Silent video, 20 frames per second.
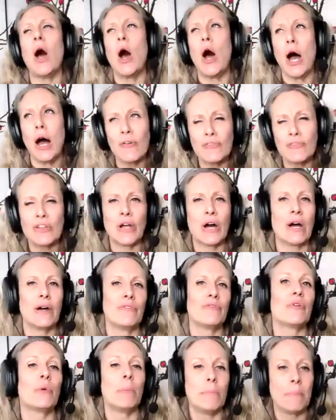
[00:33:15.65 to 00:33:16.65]
off and
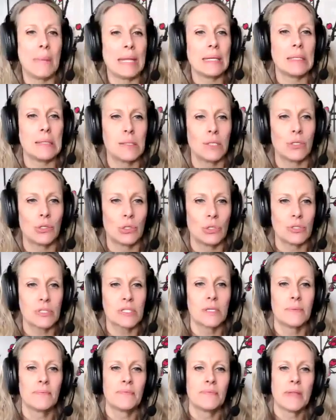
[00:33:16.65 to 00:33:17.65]
on for many years.